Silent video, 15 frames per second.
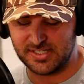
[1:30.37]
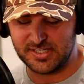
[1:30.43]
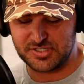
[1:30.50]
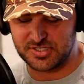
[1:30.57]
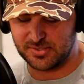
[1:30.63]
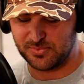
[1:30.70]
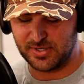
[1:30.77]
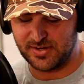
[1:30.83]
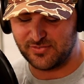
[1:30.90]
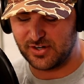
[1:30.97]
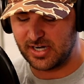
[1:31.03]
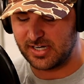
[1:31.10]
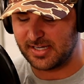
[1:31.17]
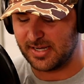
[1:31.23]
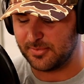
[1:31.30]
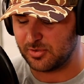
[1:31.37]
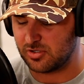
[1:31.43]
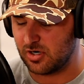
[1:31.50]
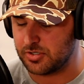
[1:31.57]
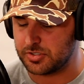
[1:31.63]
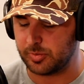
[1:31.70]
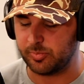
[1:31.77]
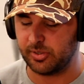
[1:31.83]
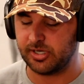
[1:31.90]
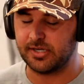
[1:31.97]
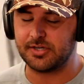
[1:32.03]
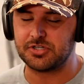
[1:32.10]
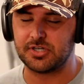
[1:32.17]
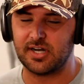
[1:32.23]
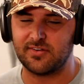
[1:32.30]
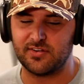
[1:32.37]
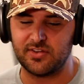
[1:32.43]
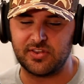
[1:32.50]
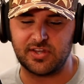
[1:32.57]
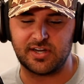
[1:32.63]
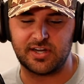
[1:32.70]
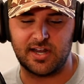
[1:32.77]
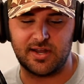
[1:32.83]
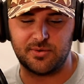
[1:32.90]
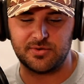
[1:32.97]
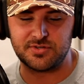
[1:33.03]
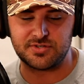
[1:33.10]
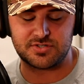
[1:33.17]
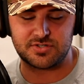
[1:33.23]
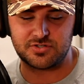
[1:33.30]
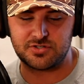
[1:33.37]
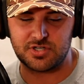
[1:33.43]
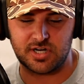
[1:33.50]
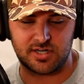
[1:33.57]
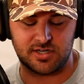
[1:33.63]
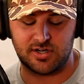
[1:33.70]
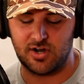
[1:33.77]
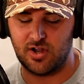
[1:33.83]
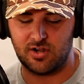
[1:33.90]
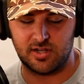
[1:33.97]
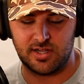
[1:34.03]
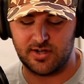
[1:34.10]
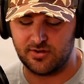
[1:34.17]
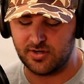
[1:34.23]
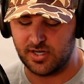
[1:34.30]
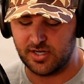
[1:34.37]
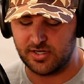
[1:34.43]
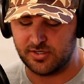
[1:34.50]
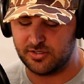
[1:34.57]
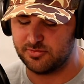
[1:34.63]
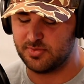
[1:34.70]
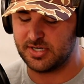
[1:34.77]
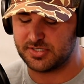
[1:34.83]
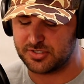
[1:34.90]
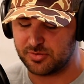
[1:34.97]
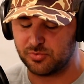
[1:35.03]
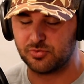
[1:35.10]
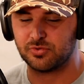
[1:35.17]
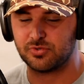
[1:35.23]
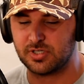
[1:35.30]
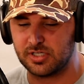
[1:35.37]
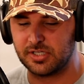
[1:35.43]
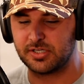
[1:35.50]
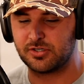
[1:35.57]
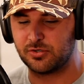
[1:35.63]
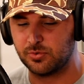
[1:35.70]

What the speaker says: Listen, whenever I came across your page and everything, I was checking it all out, and you make some really